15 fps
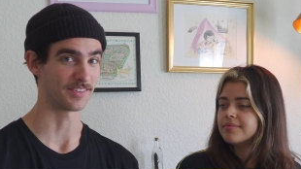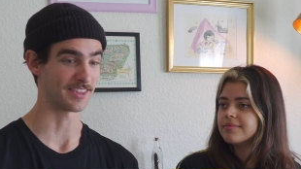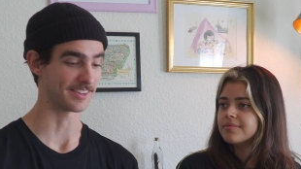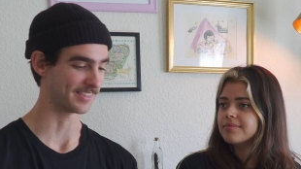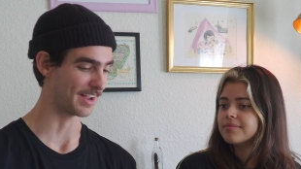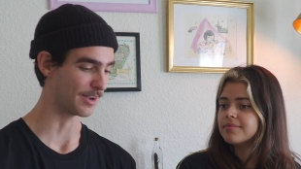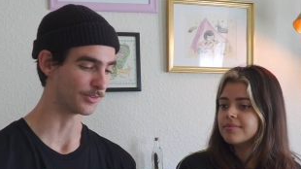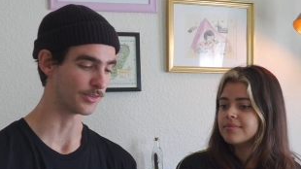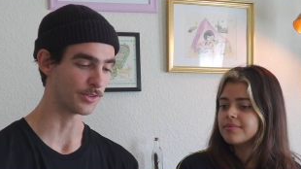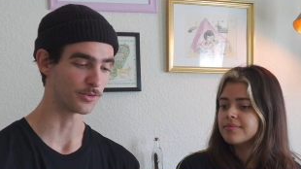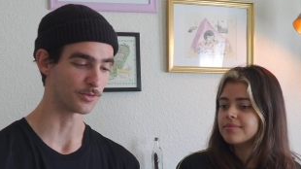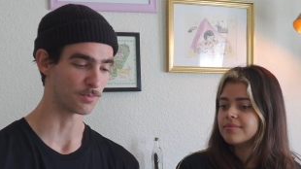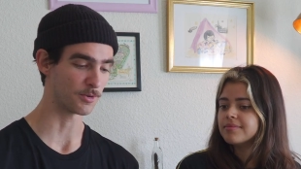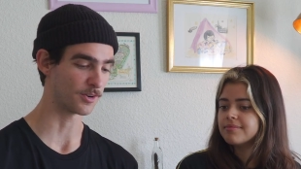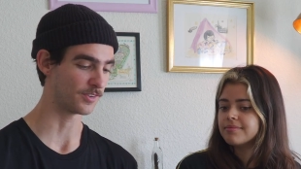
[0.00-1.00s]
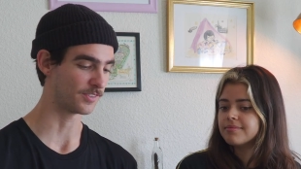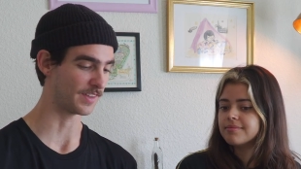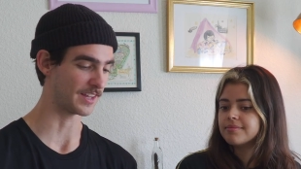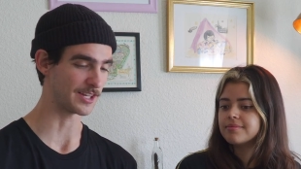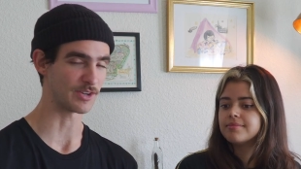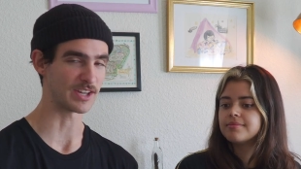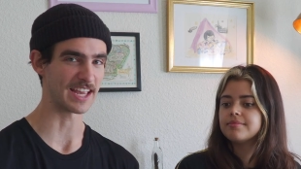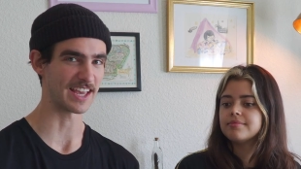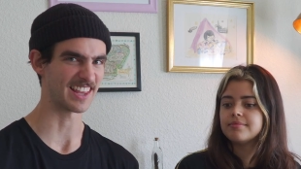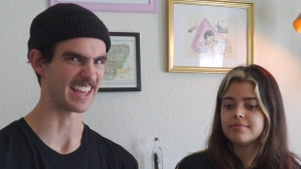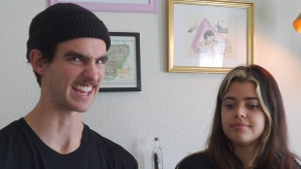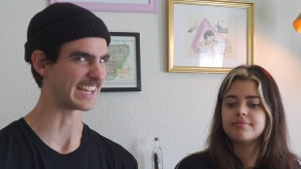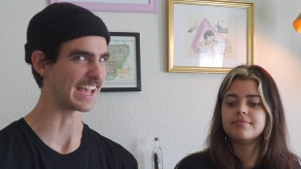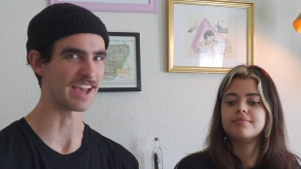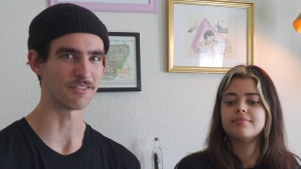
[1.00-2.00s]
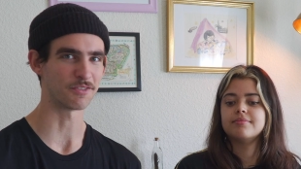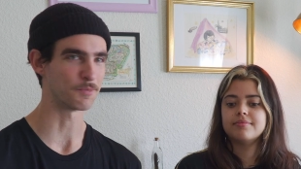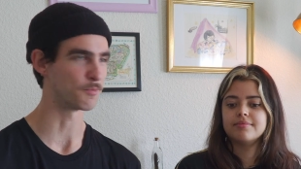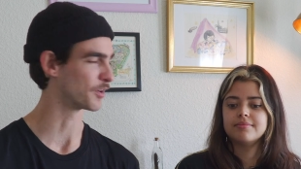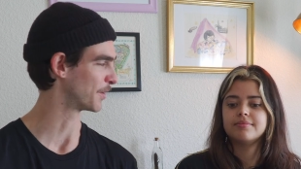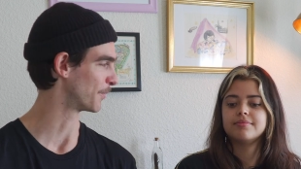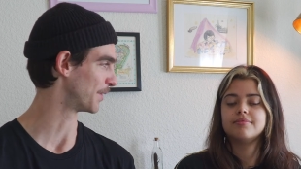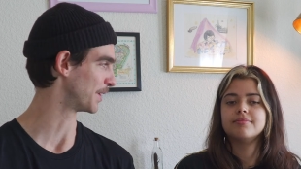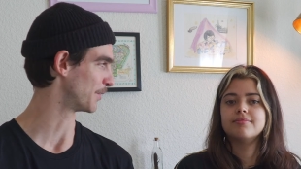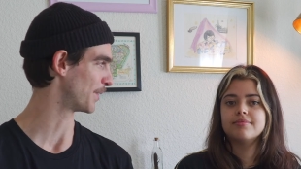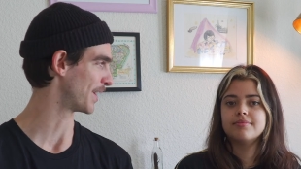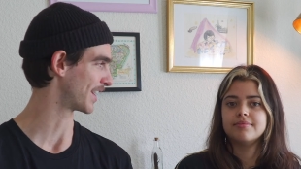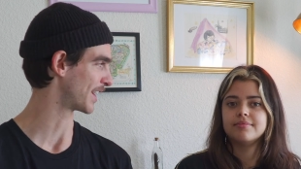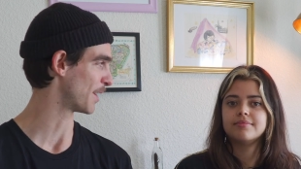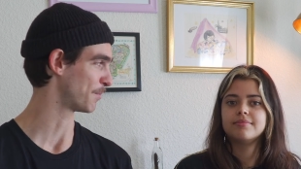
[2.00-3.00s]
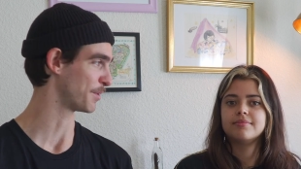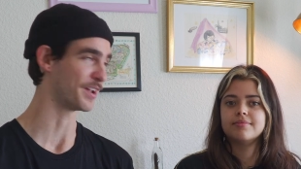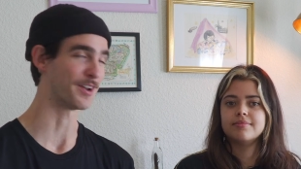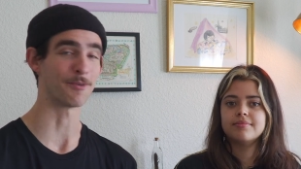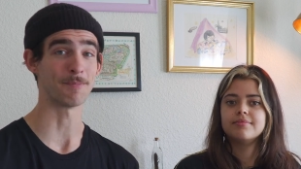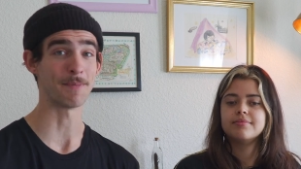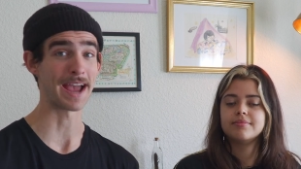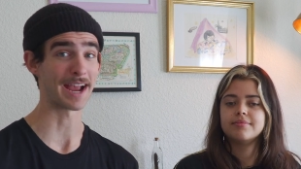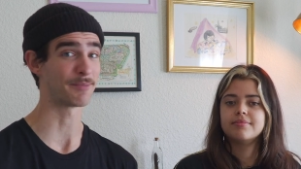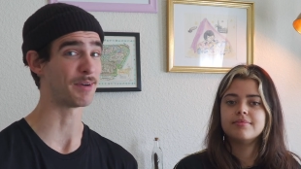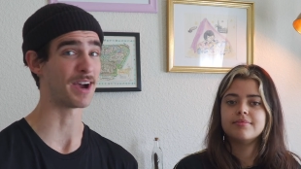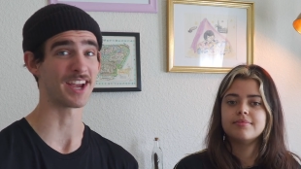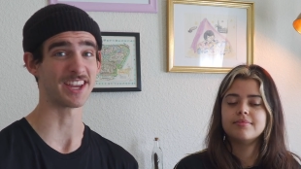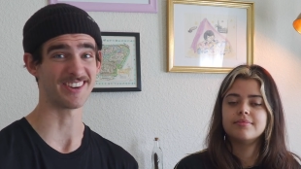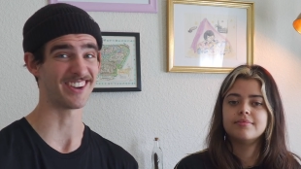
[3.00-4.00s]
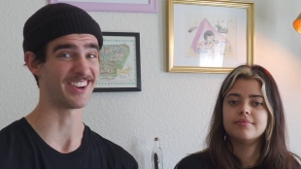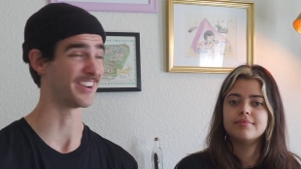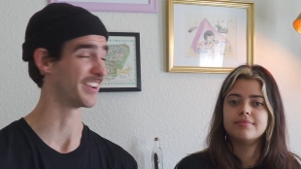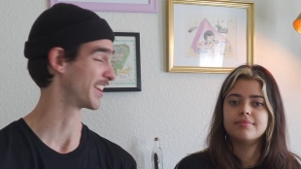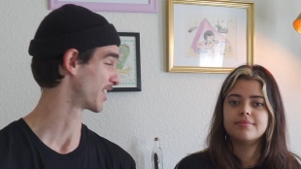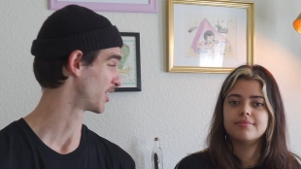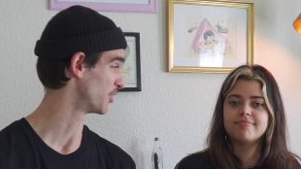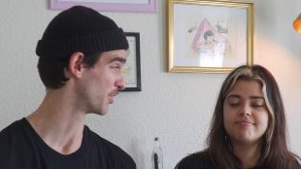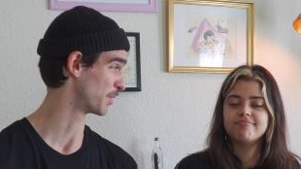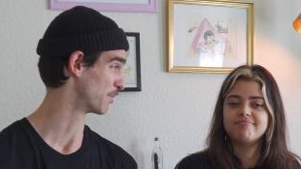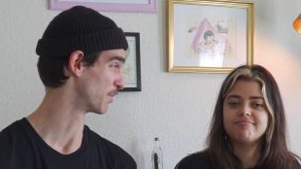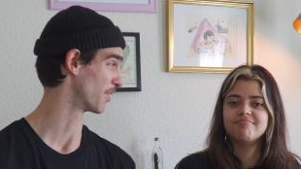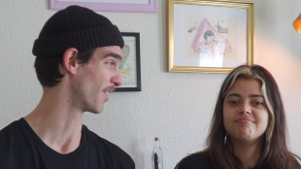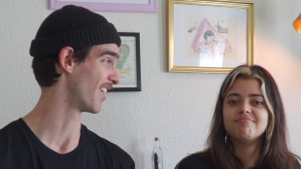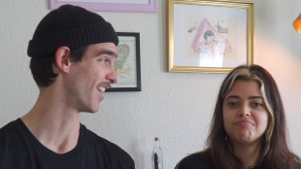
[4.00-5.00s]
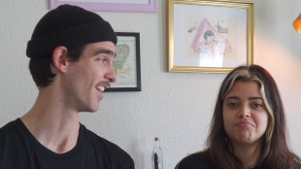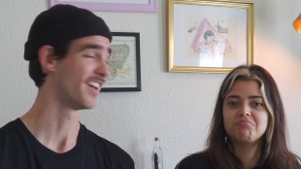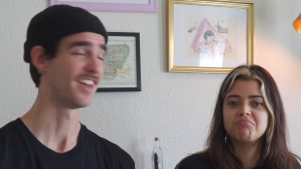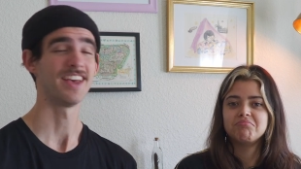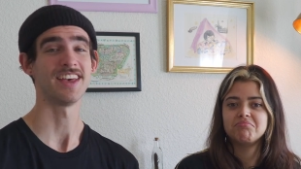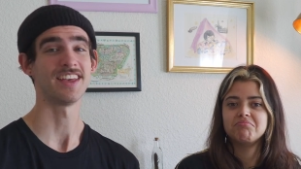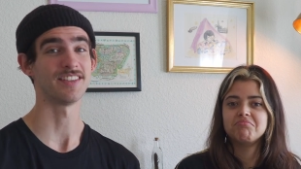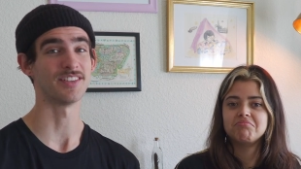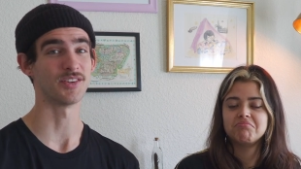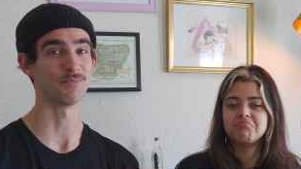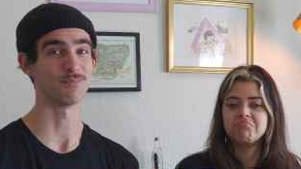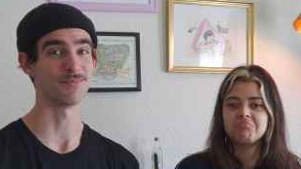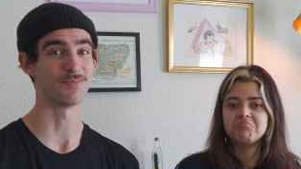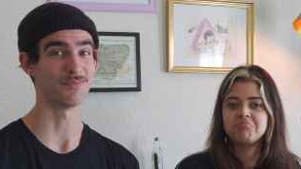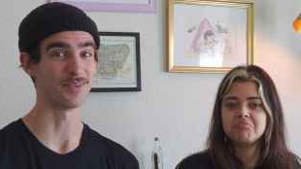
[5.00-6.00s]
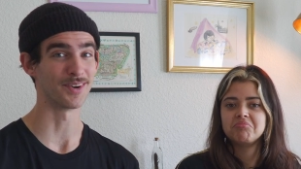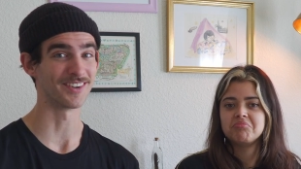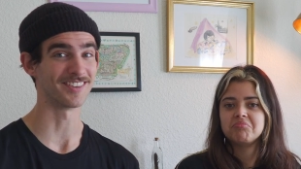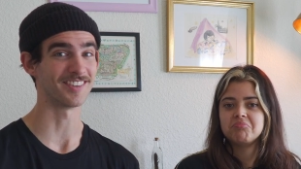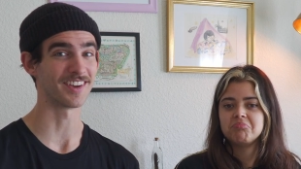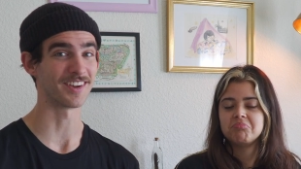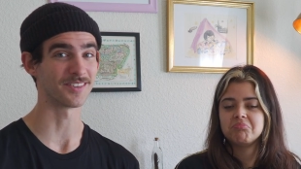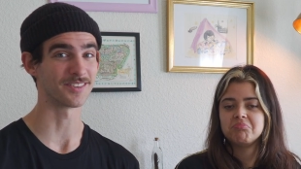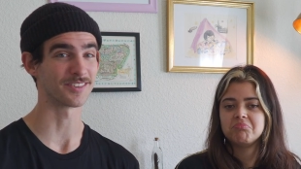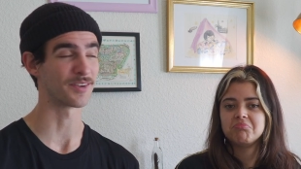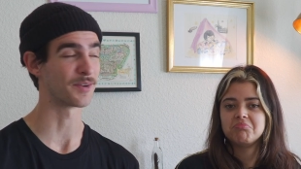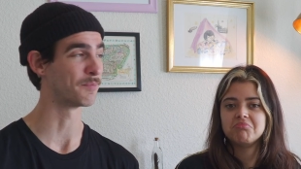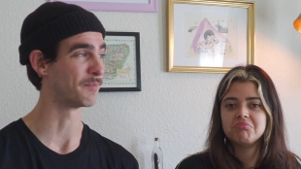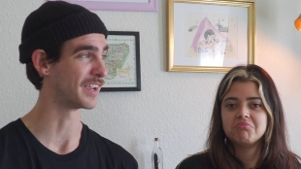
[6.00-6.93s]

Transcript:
Speaker 1: The sounds of those birds that you get like every morning when you wake up, you hear magpie, you're hearing a kookaburra. The bird sounds are mm-hmm.